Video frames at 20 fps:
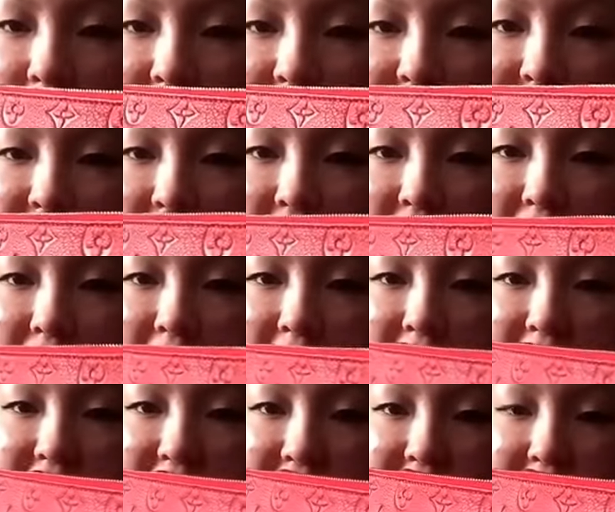It's very, very
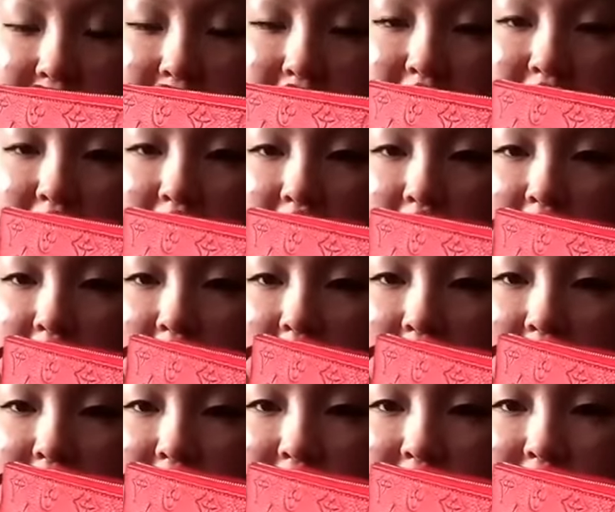deep
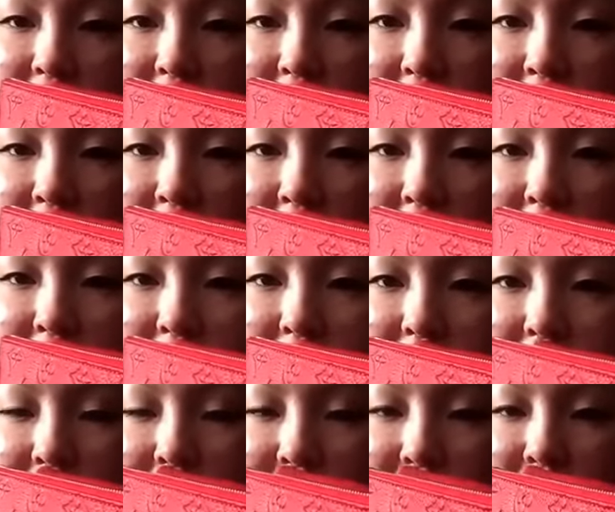into the leather,
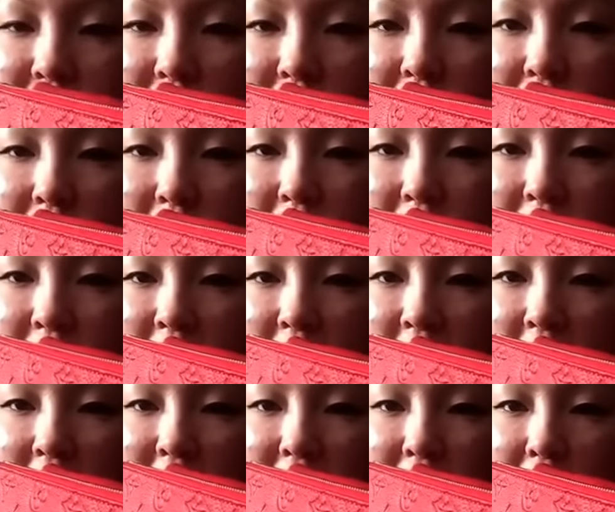so it's gonna
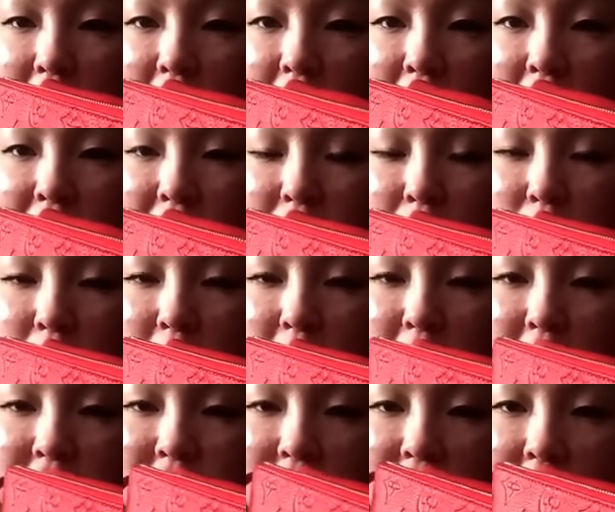have a lot of wear
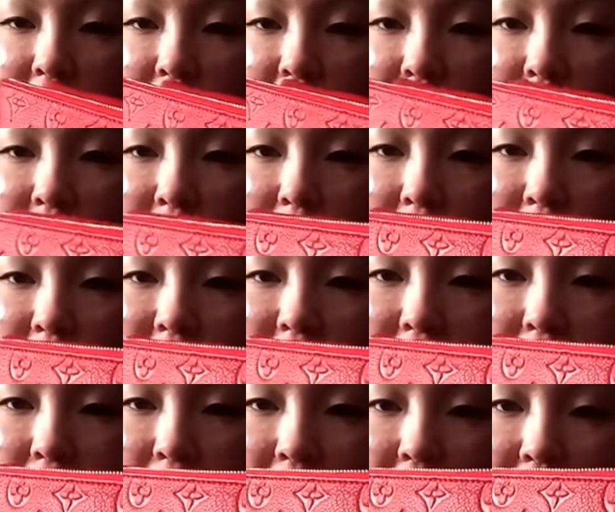and tear in order
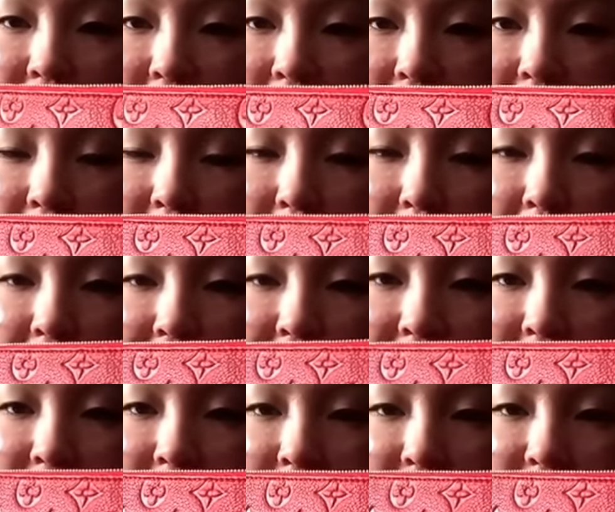for the
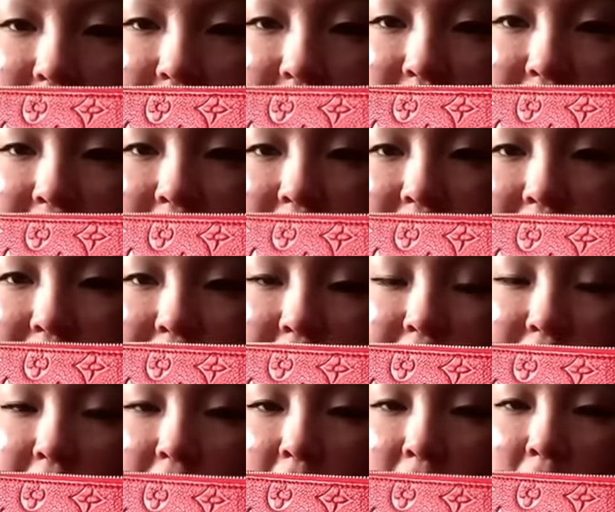embossing to
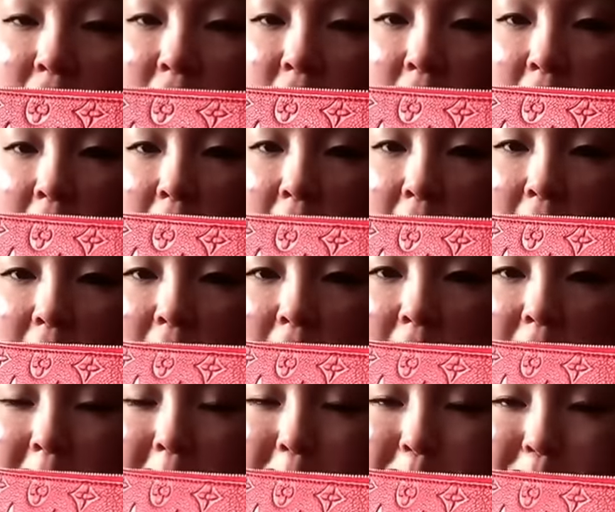finally
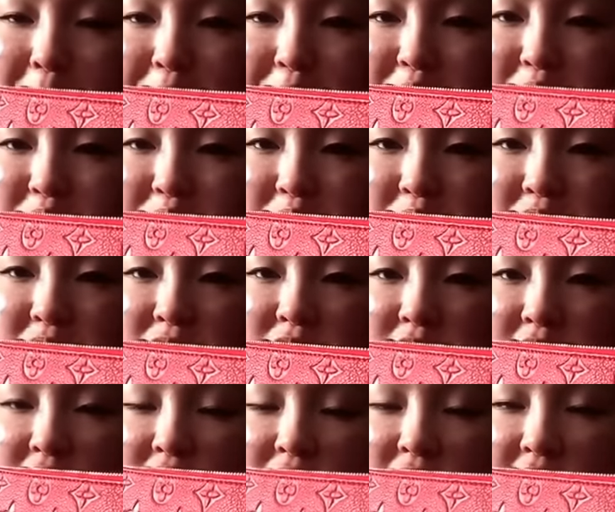
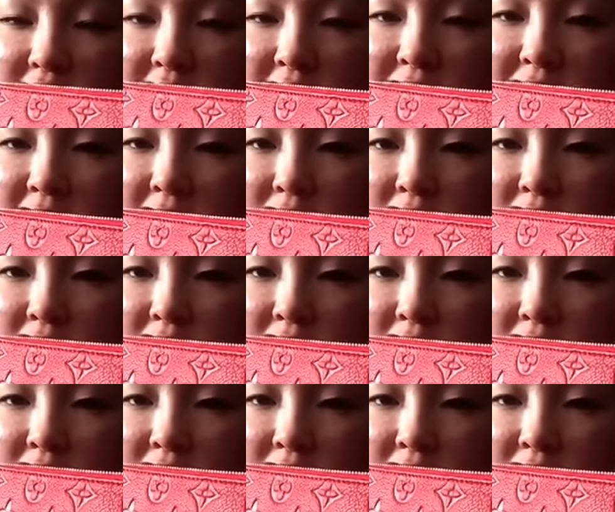to give